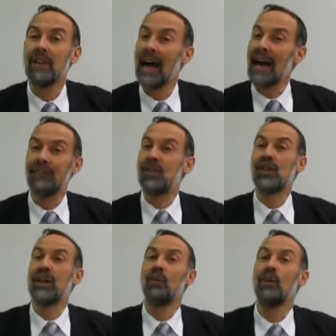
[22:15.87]
I have to
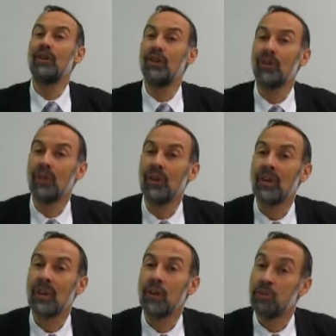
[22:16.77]
share it with you.
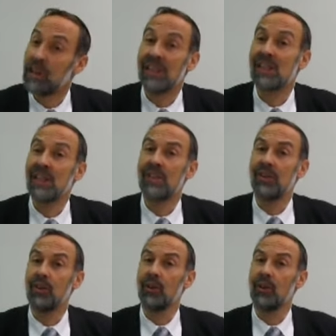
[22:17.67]
Please listen to